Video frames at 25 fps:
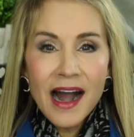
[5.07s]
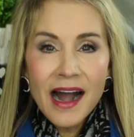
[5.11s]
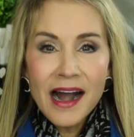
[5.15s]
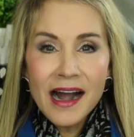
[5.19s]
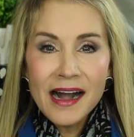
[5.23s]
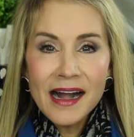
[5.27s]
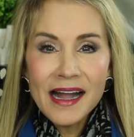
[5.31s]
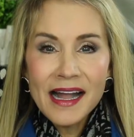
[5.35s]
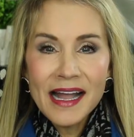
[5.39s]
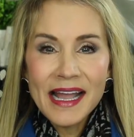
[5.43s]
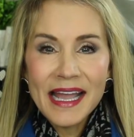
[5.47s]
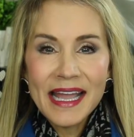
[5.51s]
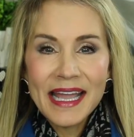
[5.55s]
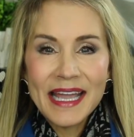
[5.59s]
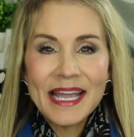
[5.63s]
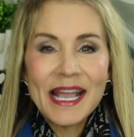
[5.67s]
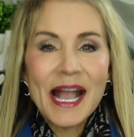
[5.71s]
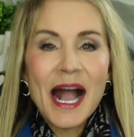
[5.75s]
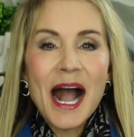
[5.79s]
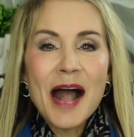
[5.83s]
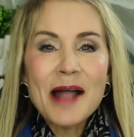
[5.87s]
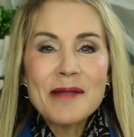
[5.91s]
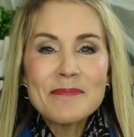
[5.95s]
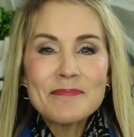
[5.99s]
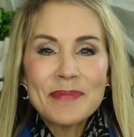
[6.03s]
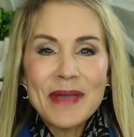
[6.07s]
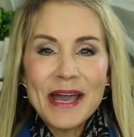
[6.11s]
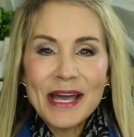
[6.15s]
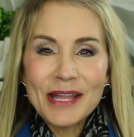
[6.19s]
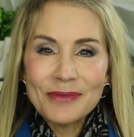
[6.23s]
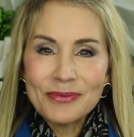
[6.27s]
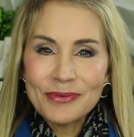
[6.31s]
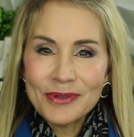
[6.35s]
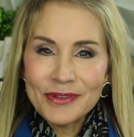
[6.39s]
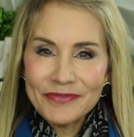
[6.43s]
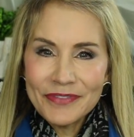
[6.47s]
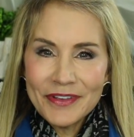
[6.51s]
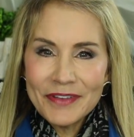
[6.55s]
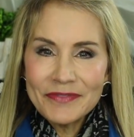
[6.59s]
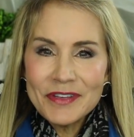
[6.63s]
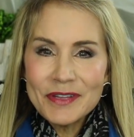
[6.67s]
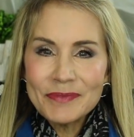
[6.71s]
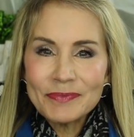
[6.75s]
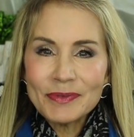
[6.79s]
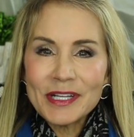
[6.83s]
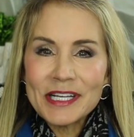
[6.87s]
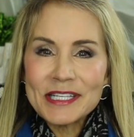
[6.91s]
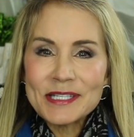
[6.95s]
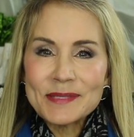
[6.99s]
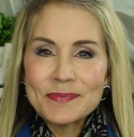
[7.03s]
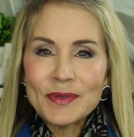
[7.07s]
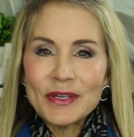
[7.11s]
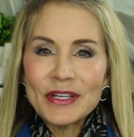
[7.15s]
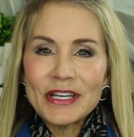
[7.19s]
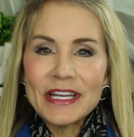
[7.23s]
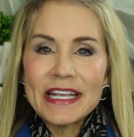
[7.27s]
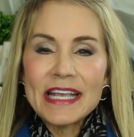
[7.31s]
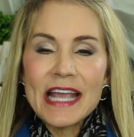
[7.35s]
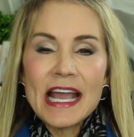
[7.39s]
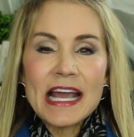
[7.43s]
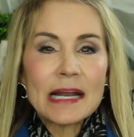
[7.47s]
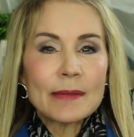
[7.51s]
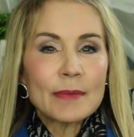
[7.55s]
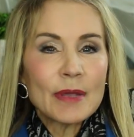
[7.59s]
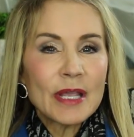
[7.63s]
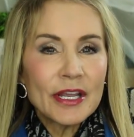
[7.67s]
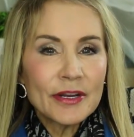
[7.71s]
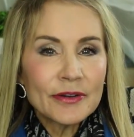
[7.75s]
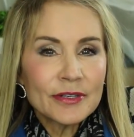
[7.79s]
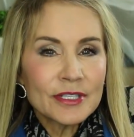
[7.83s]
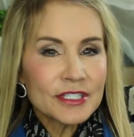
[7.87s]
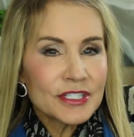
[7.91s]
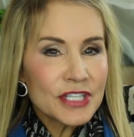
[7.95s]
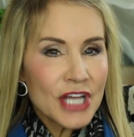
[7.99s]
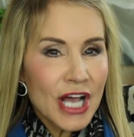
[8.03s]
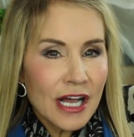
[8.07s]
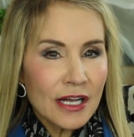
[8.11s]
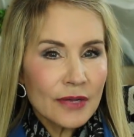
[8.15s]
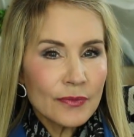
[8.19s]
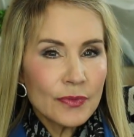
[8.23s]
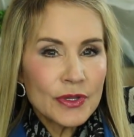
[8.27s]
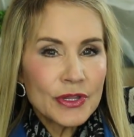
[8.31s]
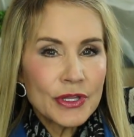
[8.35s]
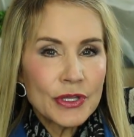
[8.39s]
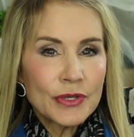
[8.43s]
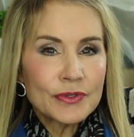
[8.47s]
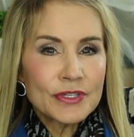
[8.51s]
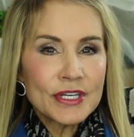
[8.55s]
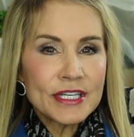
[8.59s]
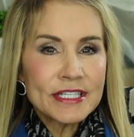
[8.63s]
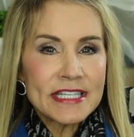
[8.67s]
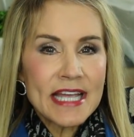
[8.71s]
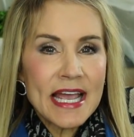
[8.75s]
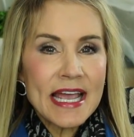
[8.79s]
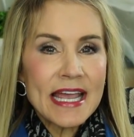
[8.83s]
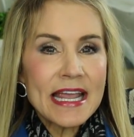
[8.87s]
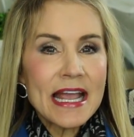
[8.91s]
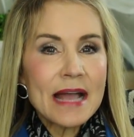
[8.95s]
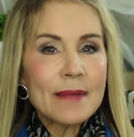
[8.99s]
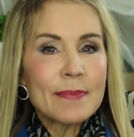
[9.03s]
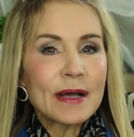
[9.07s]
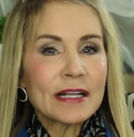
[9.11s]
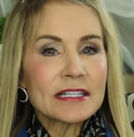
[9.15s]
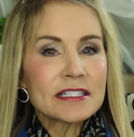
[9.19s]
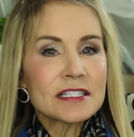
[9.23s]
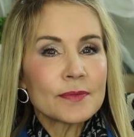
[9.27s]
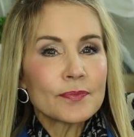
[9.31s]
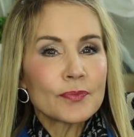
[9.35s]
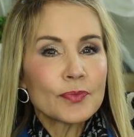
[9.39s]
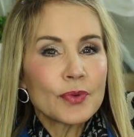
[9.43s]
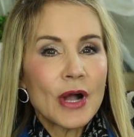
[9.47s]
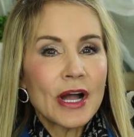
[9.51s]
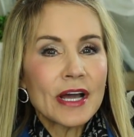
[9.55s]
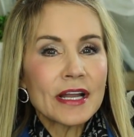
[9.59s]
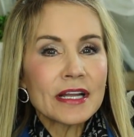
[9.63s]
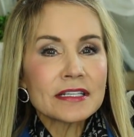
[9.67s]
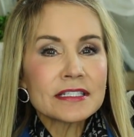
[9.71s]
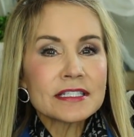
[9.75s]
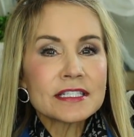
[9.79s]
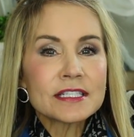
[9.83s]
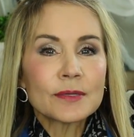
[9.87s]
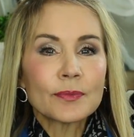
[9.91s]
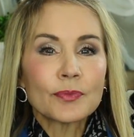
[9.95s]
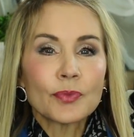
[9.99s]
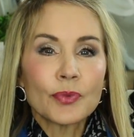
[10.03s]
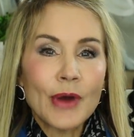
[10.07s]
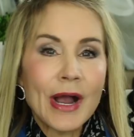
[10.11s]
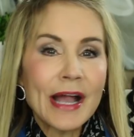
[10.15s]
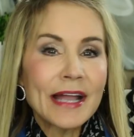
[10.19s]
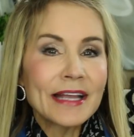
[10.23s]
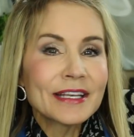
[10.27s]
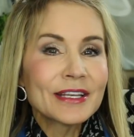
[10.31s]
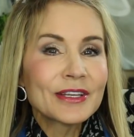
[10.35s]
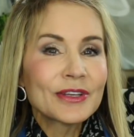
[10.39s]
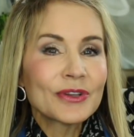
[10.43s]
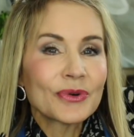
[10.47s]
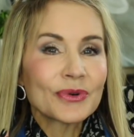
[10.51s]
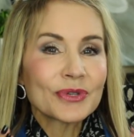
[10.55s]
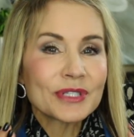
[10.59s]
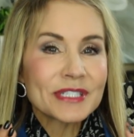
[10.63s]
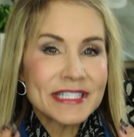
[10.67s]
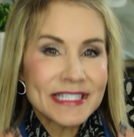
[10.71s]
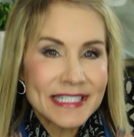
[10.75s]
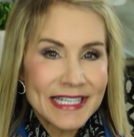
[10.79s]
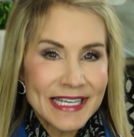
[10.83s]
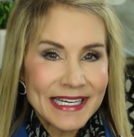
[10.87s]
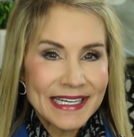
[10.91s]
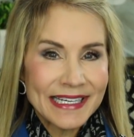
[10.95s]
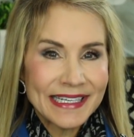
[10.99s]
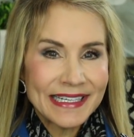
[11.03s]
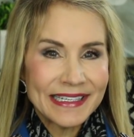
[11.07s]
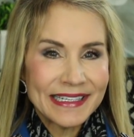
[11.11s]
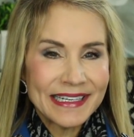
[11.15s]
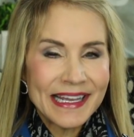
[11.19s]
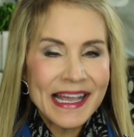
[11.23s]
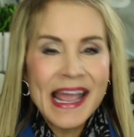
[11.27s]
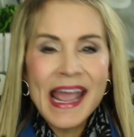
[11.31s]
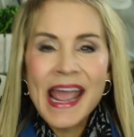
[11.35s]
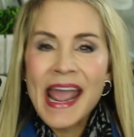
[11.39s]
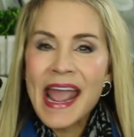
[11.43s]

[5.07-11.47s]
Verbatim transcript: Hi, I'm Beth with 50 Plus Beauty, and I'm here to talk with you today about some products to brighten your skin.